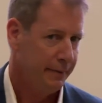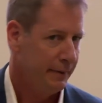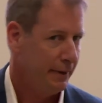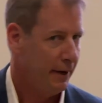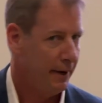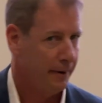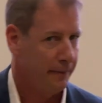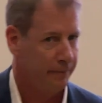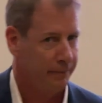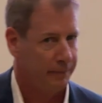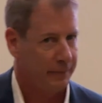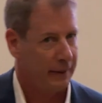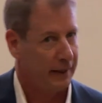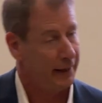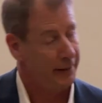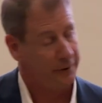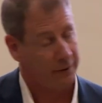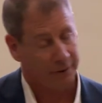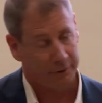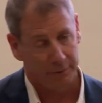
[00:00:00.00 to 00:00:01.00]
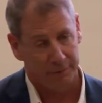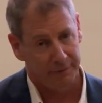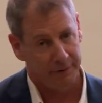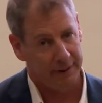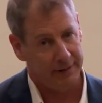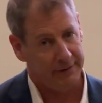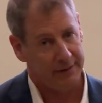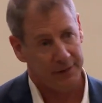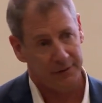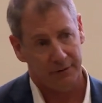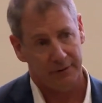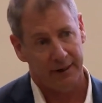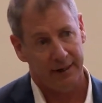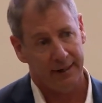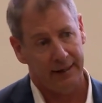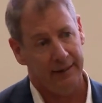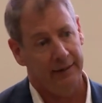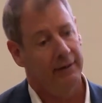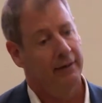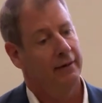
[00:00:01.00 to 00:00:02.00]
Um, the guy I talked to in Phoenix
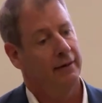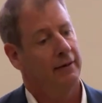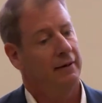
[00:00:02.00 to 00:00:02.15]
yesterday